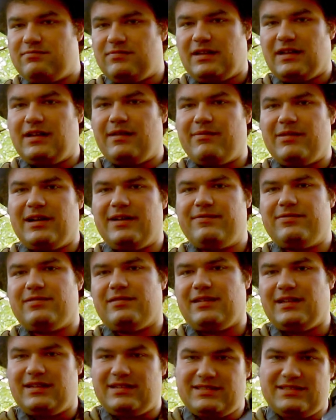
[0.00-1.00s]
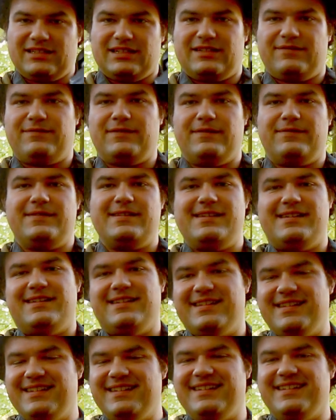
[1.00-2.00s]
I got mine for like $650
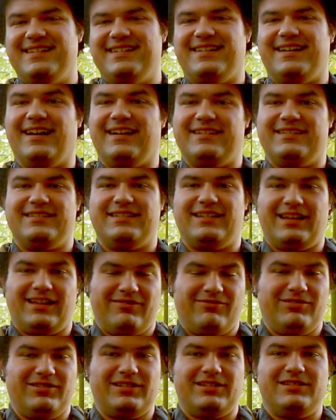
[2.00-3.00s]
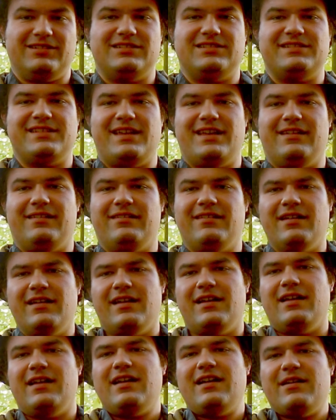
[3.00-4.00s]
on a really good sale,
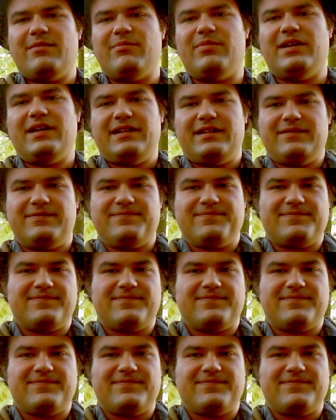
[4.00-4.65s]
but